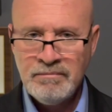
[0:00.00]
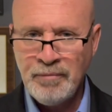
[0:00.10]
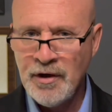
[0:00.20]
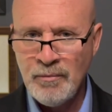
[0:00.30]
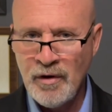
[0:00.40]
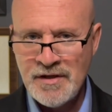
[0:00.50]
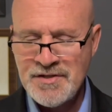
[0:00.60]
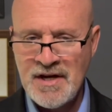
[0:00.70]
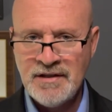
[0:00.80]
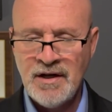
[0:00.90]
put them where the
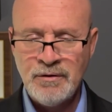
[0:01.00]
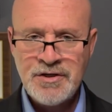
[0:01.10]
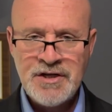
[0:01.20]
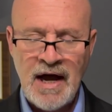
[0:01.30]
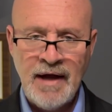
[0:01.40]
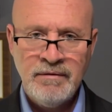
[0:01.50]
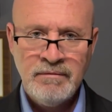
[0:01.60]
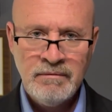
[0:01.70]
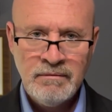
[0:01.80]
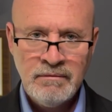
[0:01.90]
sun don't shine,
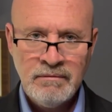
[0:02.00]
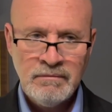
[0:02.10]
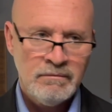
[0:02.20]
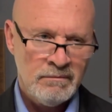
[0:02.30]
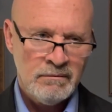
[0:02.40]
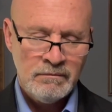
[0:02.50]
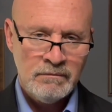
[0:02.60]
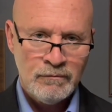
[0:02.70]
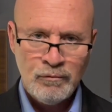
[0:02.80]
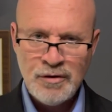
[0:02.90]

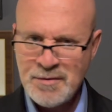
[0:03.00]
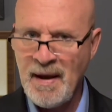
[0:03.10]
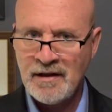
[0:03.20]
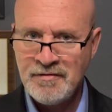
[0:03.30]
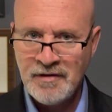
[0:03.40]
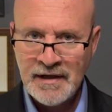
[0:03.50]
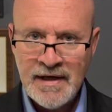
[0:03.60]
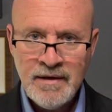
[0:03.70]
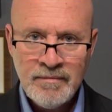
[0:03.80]
respectfully.